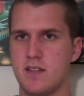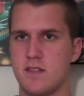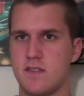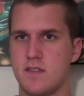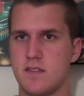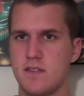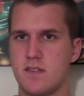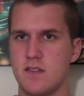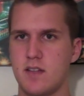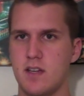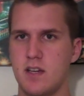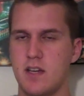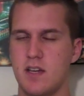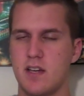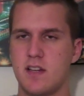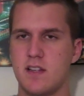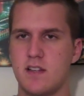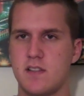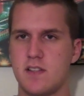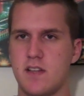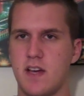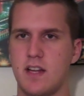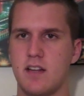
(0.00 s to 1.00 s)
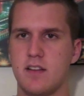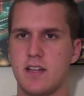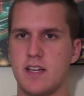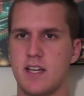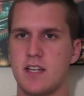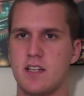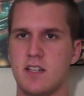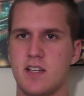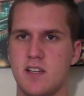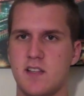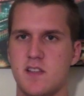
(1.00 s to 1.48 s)
It's kind of like
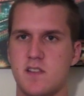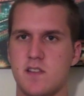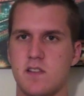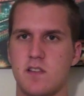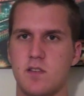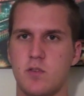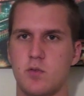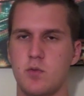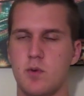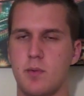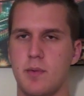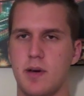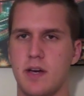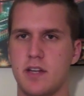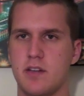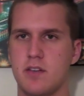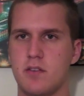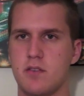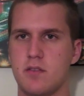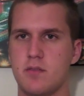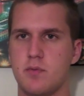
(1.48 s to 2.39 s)
a nice little reminder